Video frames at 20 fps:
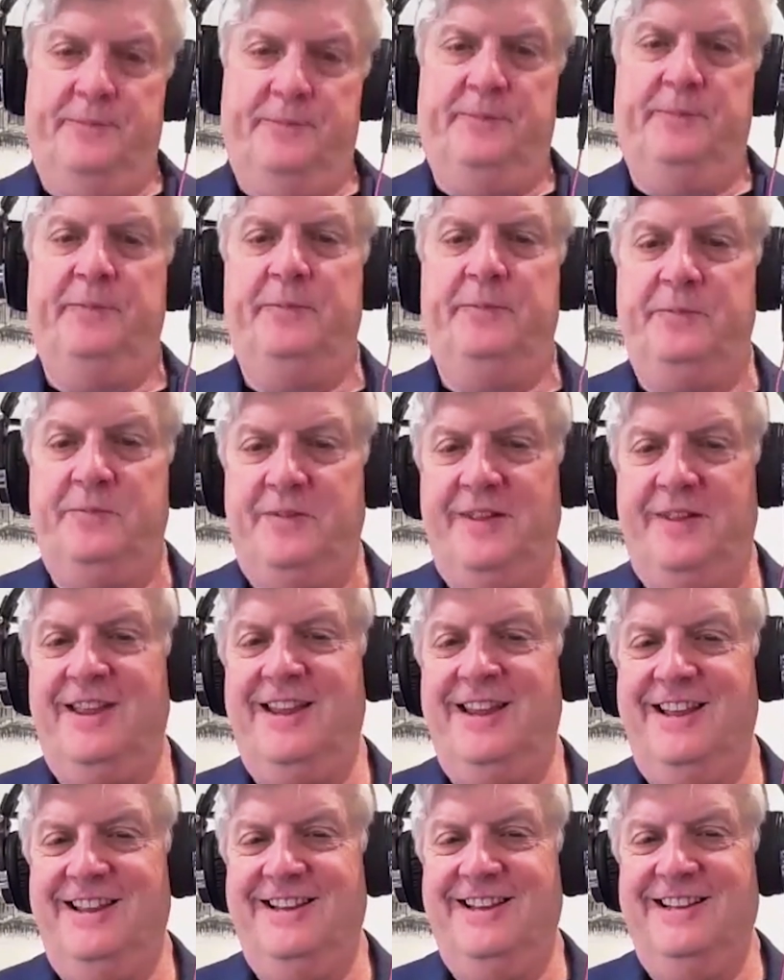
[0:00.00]
intense
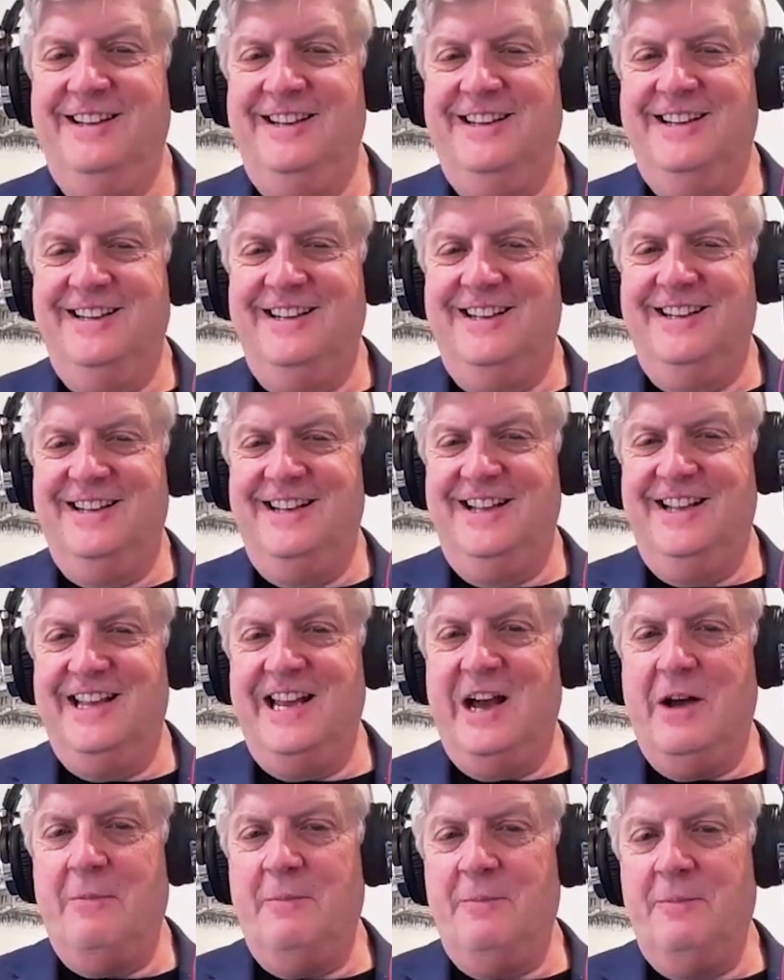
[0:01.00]
paperwork.
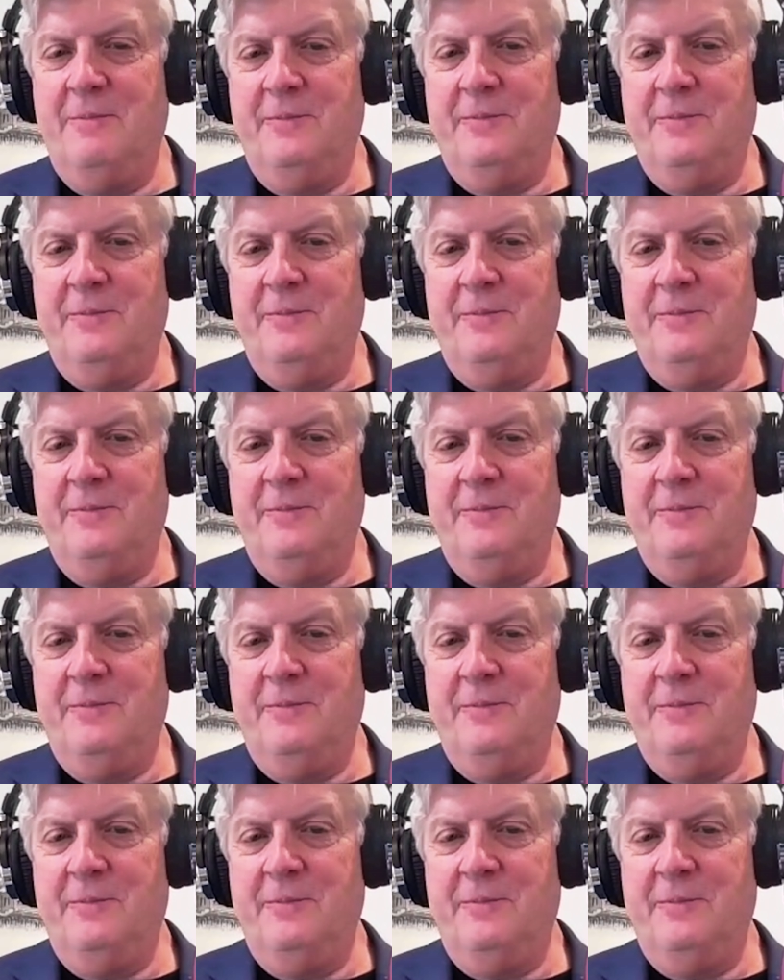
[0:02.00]
And the